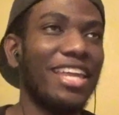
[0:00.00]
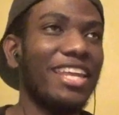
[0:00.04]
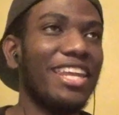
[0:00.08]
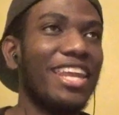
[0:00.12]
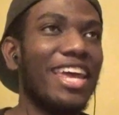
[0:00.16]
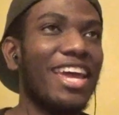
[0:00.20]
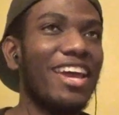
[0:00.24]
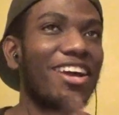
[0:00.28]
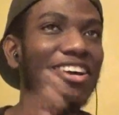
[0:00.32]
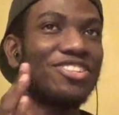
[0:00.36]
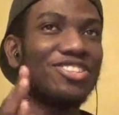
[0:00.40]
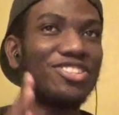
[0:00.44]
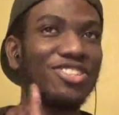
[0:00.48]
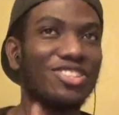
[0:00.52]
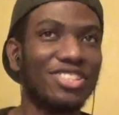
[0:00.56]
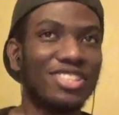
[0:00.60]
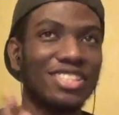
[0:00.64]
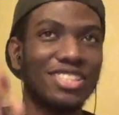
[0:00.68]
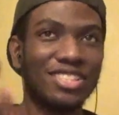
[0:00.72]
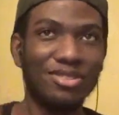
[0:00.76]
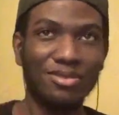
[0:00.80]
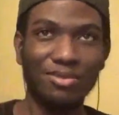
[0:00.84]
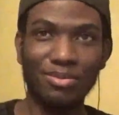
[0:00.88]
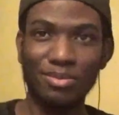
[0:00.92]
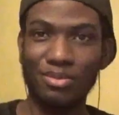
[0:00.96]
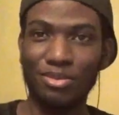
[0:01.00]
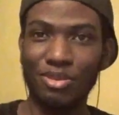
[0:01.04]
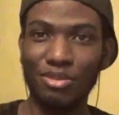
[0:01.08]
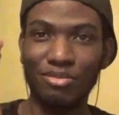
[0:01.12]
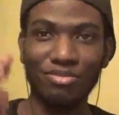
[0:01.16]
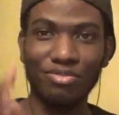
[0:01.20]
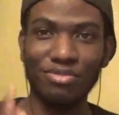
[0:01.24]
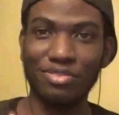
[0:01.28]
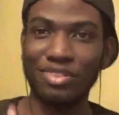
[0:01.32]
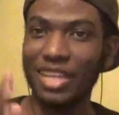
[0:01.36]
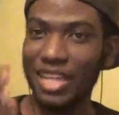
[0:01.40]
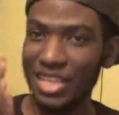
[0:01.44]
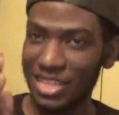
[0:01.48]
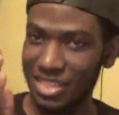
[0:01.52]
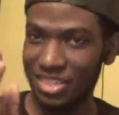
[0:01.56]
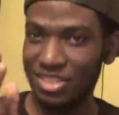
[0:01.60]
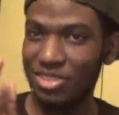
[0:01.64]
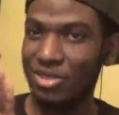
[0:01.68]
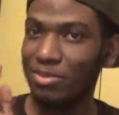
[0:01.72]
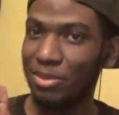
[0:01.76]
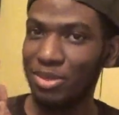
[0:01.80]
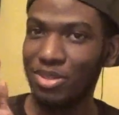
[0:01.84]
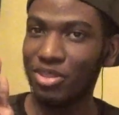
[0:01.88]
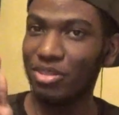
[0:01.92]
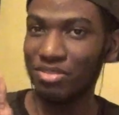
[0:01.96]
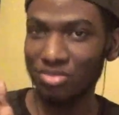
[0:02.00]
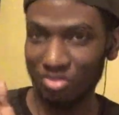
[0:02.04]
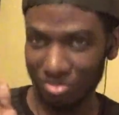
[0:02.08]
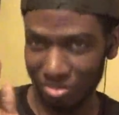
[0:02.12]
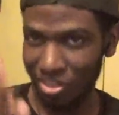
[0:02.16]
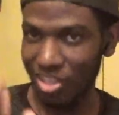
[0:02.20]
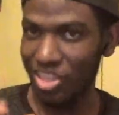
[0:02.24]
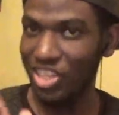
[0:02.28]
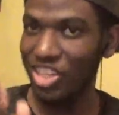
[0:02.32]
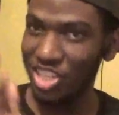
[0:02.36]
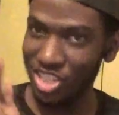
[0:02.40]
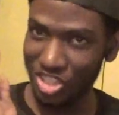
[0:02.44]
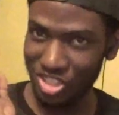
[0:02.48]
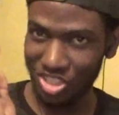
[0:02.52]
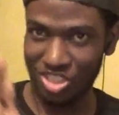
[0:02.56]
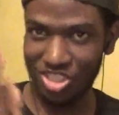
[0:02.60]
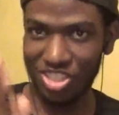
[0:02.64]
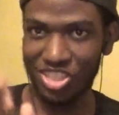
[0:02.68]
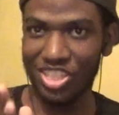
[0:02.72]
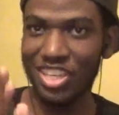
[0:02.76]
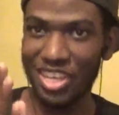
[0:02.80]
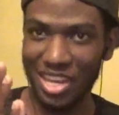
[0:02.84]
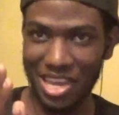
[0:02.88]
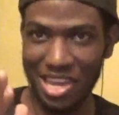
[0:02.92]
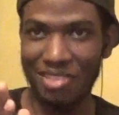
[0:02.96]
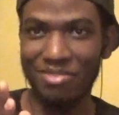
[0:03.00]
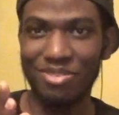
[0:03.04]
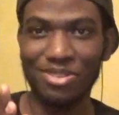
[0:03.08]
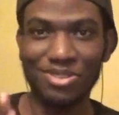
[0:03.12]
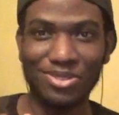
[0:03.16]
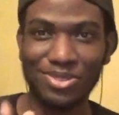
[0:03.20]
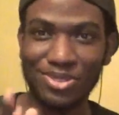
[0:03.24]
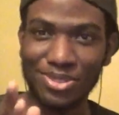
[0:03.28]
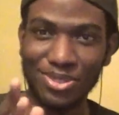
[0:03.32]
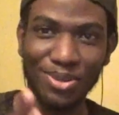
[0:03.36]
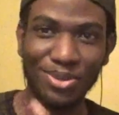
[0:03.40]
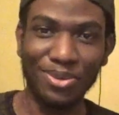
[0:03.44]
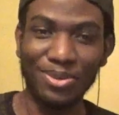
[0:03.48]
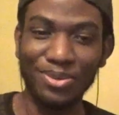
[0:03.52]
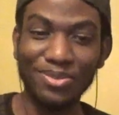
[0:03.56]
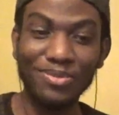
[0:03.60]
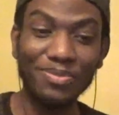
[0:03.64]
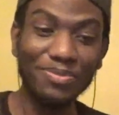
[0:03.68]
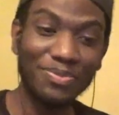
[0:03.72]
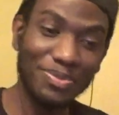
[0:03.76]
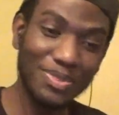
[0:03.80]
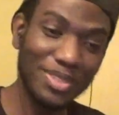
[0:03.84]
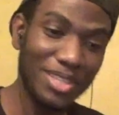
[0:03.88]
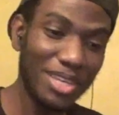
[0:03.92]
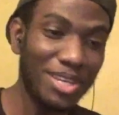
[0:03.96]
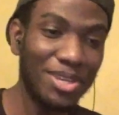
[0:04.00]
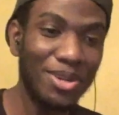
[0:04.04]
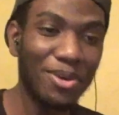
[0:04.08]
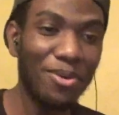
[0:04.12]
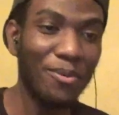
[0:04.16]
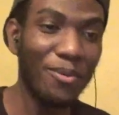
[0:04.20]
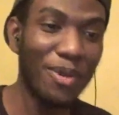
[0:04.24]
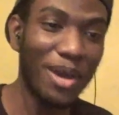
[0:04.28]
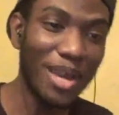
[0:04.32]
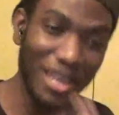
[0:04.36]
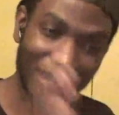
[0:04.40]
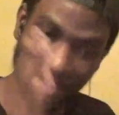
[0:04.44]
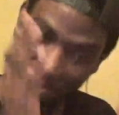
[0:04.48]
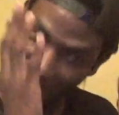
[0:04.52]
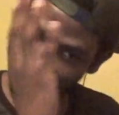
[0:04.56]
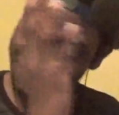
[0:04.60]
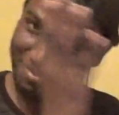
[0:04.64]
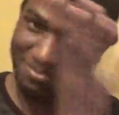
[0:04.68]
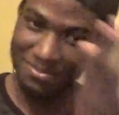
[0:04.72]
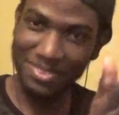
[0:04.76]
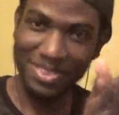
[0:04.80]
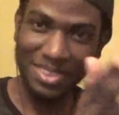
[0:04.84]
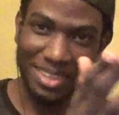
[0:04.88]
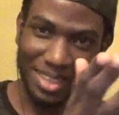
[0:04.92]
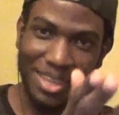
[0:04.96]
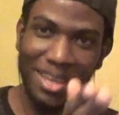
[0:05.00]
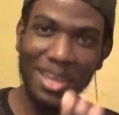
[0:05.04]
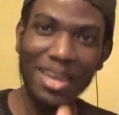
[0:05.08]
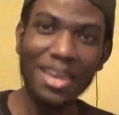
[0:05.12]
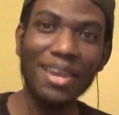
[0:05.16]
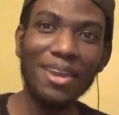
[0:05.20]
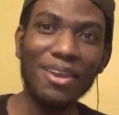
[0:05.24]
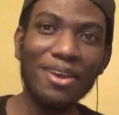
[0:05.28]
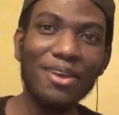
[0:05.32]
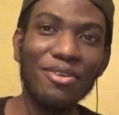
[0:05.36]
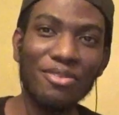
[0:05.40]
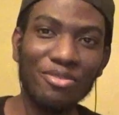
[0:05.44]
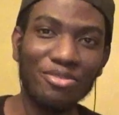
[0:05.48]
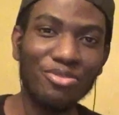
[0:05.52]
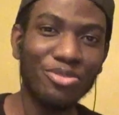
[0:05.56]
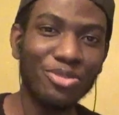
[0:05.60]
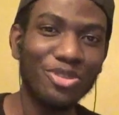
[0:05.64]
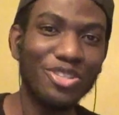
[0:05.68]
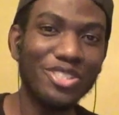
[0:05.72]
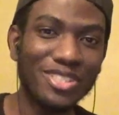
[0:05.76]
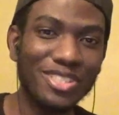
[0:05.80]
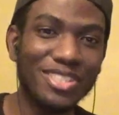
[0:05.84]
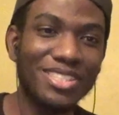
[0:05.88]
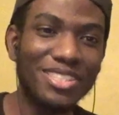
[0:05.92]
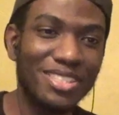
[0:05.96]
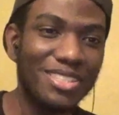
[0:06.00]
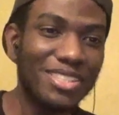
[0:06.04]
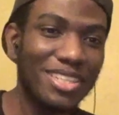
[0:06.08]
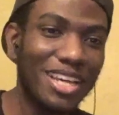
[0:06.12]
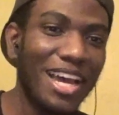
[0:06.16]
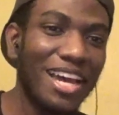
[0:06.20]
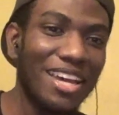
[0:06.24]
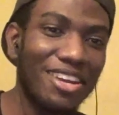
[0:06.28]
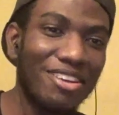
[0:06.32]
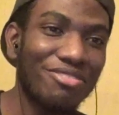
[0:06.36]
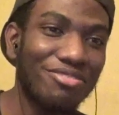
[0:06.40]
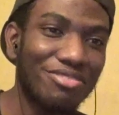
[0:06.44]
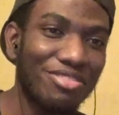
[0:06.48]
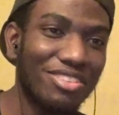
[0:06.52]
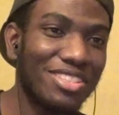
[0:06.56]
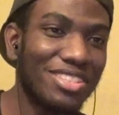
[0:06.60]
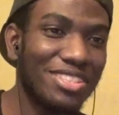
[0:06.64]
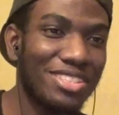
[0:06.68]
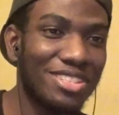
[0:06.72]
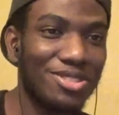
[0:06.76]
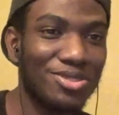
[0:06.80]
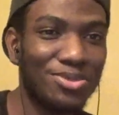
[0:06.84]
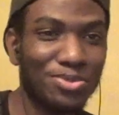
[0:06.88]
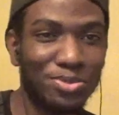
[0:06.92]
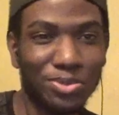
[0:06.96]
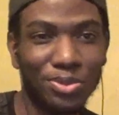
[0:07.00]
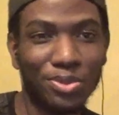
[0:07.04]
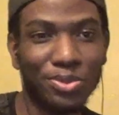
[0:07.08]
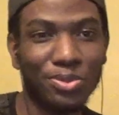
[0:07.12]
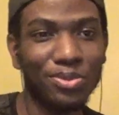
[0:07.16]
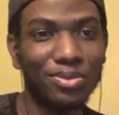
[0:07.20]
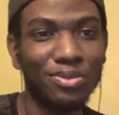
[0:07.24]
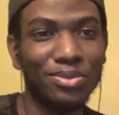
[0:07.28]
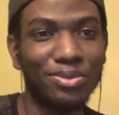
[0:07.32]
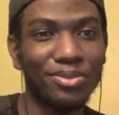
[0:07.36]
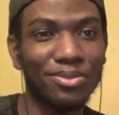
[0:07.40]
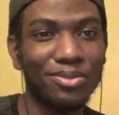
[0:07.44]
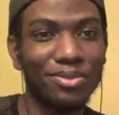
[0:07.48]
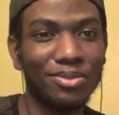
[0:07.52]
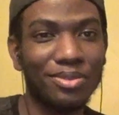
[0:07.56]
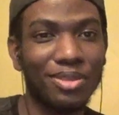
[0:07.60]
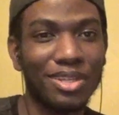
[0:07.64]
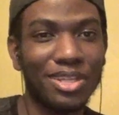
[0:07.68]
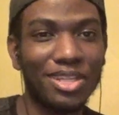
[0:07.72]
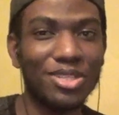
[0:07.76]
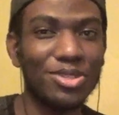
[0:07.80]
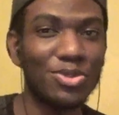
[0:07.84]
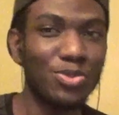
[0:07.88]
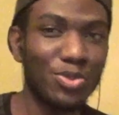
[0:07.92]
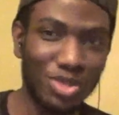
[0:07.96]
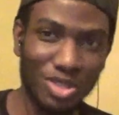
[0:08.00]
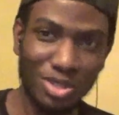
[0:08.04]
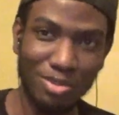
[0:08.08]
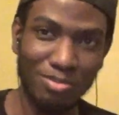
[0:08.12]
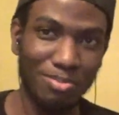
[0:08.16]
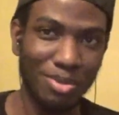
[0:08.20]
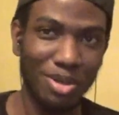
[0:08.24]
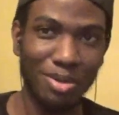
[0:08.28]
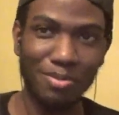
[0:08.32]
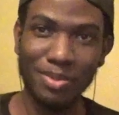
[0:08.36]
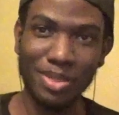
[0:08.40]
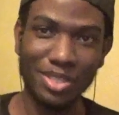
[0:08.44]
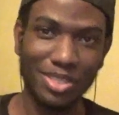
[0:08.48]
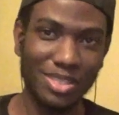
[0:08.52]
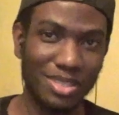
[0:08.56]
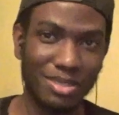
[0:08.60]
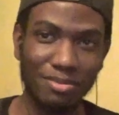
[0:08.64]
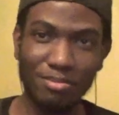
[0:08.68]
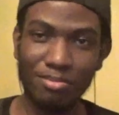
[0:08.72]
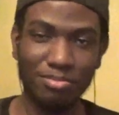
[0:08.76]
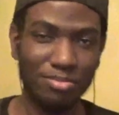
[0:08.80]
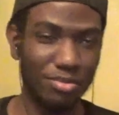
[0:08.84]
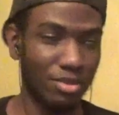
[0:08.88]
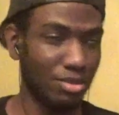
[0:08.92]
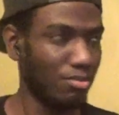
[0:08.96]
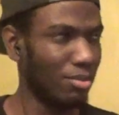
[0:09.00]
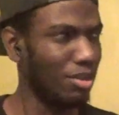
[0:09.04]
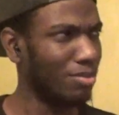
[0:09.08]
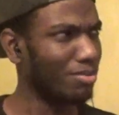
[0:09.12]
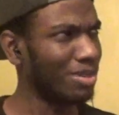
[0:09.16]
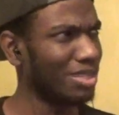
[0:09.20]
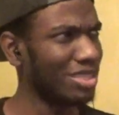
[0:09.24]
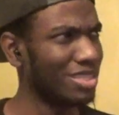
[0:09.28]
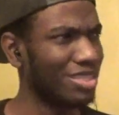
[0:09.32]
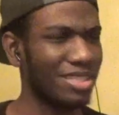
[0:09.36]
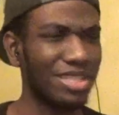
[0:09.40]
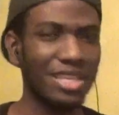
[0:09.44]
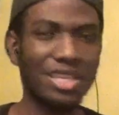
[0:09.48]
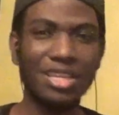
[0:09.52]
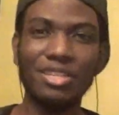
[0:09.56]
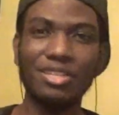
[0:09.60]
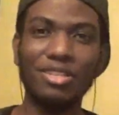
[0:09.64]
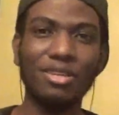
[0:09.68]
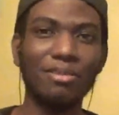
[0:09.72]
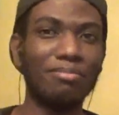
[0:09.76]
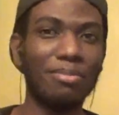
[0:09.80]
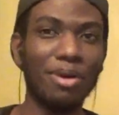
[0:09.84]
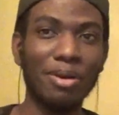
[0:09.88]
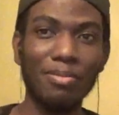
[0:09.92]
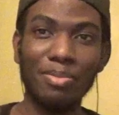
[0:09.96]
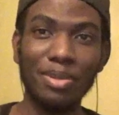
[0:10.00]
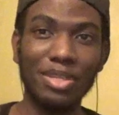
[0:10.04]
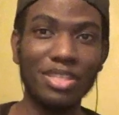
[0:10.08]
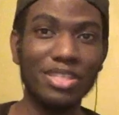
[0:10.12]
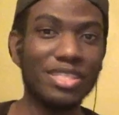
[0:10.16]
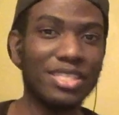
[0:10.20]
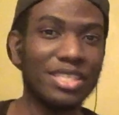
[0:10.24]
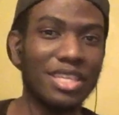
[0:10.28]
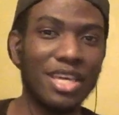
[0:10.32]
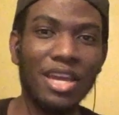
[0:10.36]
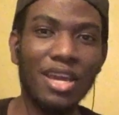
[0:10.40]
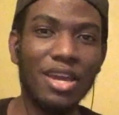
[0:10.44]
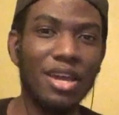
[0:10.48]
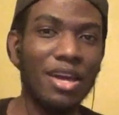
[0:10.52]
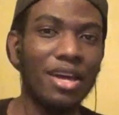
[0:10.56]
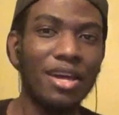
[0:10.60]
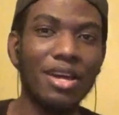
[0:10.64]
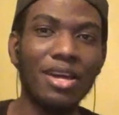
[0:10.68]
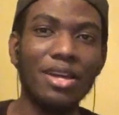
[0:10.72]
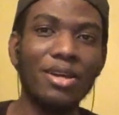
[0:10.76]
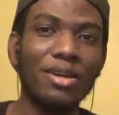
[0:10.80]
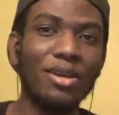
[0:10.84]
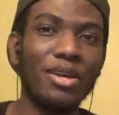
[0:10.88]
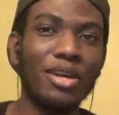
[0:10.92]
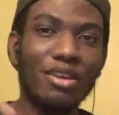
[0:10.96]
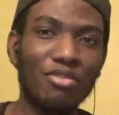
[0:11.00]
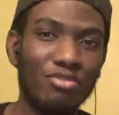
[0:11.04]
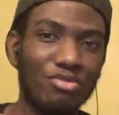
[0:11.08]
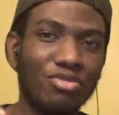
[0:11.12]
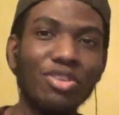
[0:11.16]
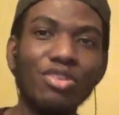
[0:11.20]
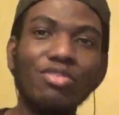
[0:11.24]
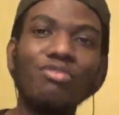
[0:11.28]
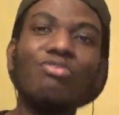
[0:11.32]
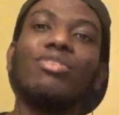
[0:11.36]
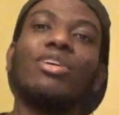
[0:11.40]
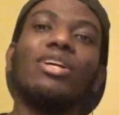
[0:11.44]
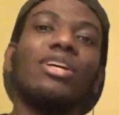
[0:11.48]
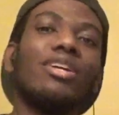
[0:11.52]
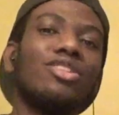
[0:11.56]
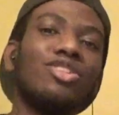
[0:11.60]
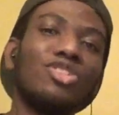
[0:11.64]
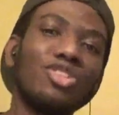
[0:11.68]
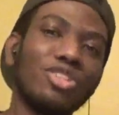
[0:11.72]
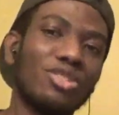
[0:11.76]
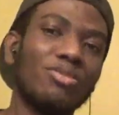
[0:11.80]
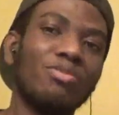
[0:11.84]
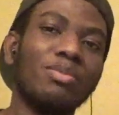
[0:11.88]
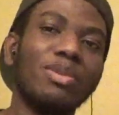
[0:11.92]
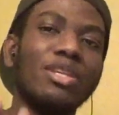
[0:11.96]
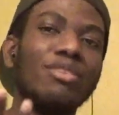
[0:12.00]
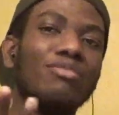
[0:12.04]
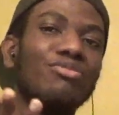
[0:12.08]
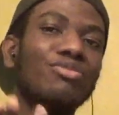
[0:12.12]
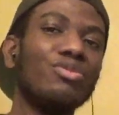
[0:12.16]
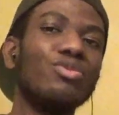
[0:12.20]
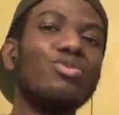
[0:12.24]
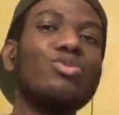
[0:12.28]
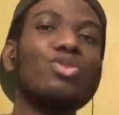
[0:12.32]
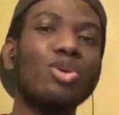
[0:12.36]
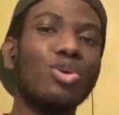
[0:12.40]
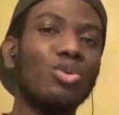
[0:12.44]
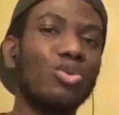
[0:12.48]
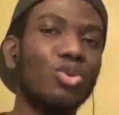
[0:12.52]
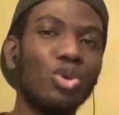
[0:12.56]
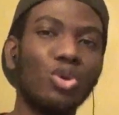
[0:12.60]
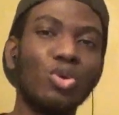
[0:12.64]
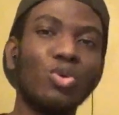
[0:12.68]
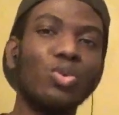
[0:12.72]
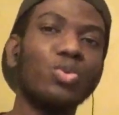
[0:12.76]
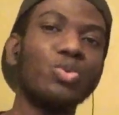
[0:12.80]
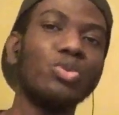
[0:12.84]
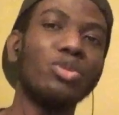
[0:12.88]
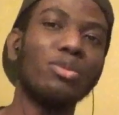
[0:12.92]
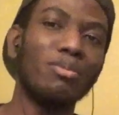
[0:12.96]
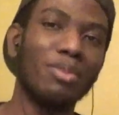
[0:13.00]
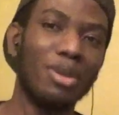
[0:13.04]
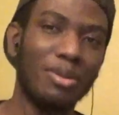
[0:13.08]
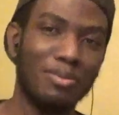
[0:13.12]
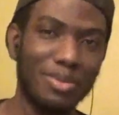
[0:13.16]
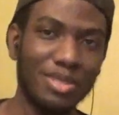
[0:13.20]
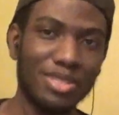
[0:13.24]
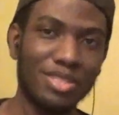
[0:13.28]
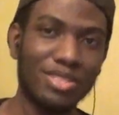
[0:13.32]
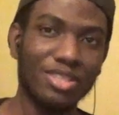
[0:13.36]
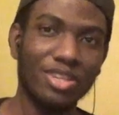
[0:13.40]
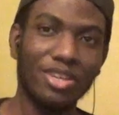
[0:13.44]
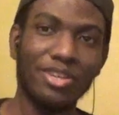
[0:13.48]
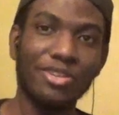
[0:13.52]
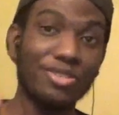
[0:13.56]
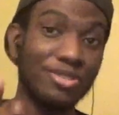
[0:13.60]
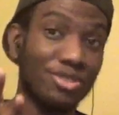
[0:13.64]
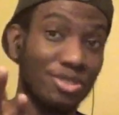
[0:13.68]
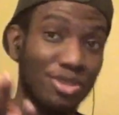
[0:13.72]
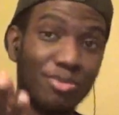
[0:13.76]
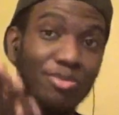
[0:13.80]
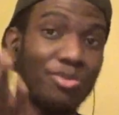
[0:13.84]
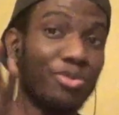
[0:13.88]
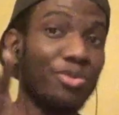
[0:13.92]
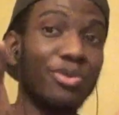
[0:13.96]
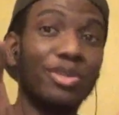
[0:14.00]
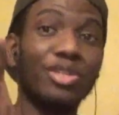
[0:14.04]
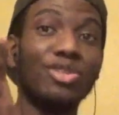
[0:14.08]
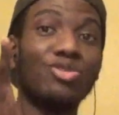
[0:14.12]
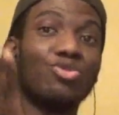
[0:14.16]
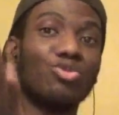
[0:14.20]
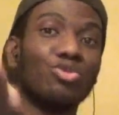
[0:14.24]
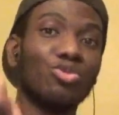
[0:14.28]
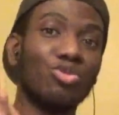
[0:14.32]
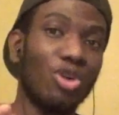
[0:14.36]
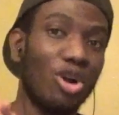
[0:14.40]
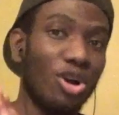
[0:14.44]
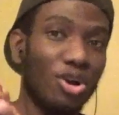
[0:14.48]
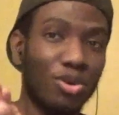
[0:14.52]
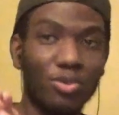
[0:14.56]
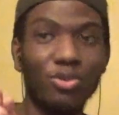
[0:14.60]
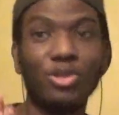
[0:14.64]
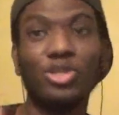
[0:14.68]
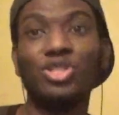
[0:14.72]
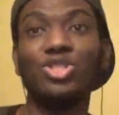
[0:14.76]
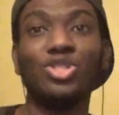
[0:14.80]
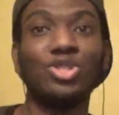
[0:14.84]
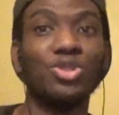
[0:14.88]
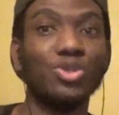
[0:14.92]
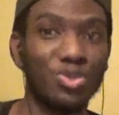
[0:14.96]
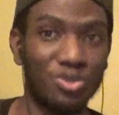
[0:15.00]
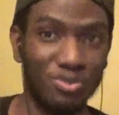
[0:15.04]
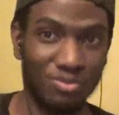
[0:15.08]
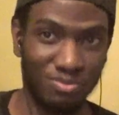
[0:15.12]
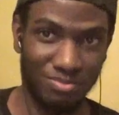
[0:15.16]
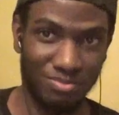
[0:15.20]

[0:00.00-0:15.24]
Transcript: They are just some of the that's some of the funniest shit ever. So, in a way, Freeced kind of fits this role, cause with the Muppets, the Muppets, the Muppets. If you trust me, if you don't know who the Muppets are, something is wrong with you.